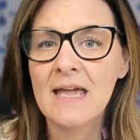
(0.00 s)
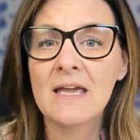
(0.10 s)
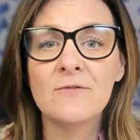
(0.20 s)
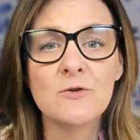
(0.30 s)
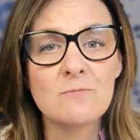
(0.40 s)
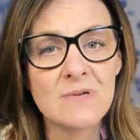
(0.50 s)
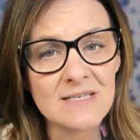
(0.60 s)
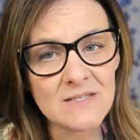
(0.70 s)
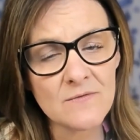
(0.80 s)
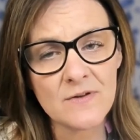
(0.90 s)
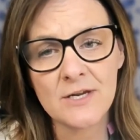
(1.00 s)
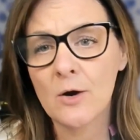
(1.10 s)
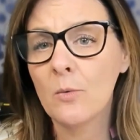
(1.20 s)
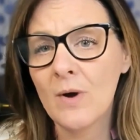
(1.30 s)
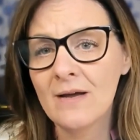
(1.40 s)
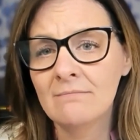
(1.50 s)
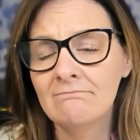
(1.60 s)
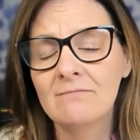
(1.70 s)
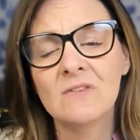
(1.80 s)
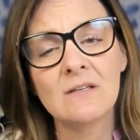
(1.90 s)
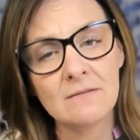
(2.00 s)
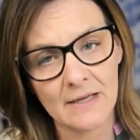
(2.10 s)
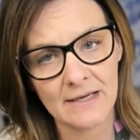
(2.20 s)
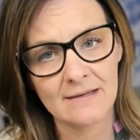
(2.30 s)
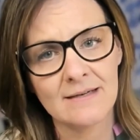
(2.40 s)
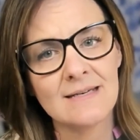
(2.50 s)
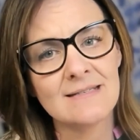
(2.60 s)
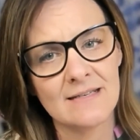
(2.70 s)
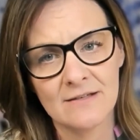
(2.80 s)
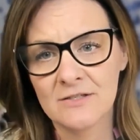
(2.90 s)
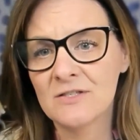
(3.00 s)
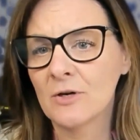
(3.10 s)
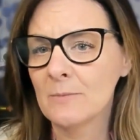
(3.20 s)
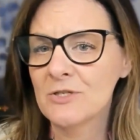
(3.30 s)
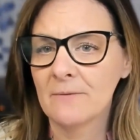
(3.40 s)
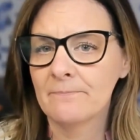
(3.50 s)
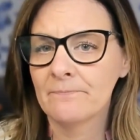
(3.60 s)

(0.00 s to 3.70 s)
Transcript: If you miss video 1, the link is in the description.